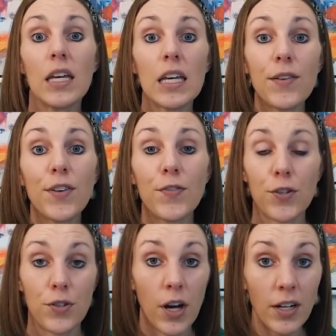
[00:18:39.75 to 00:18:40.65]
Even if you're
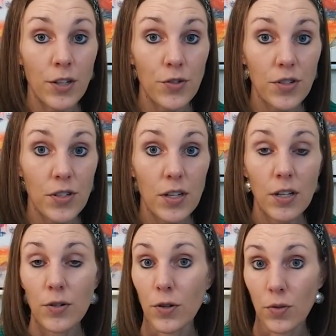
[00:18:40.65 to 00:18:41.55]
not
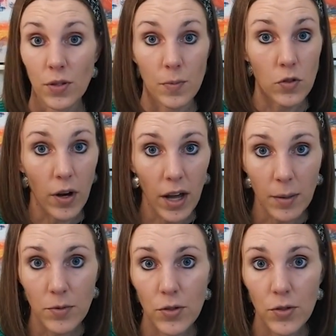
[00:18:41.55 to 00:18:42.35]
interested or don't subscribe